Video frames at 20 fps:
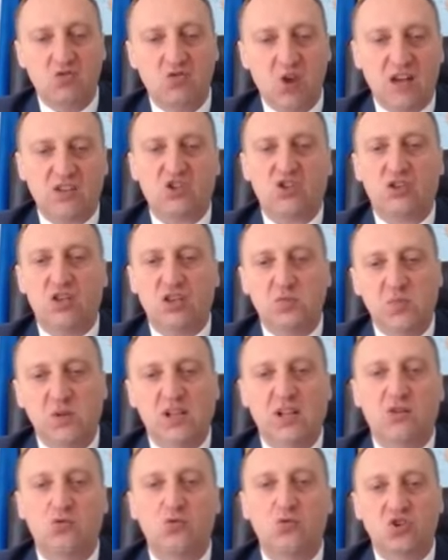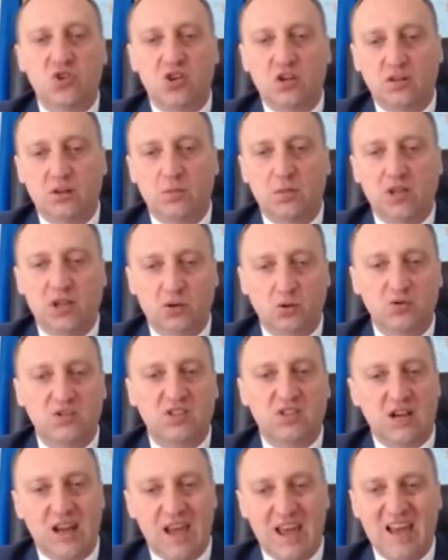Russian and Belarusian,
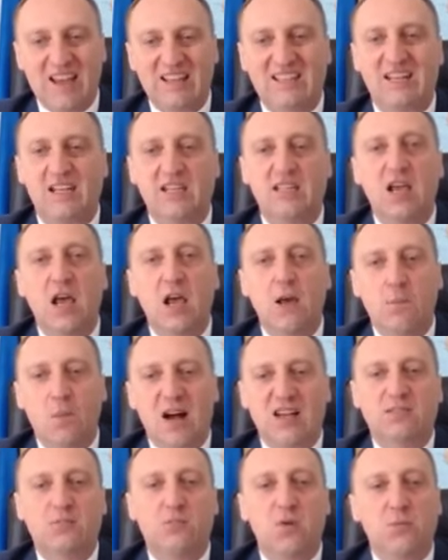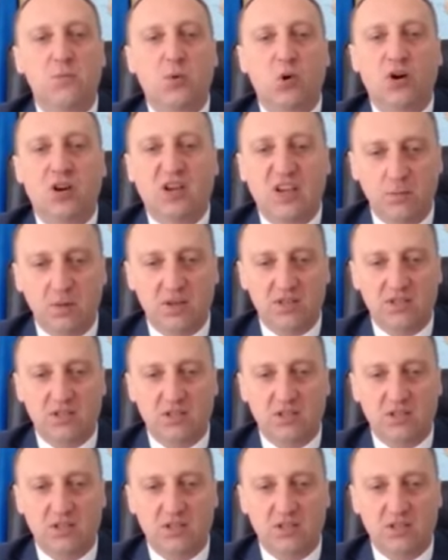Belarusian athletes must be prohibited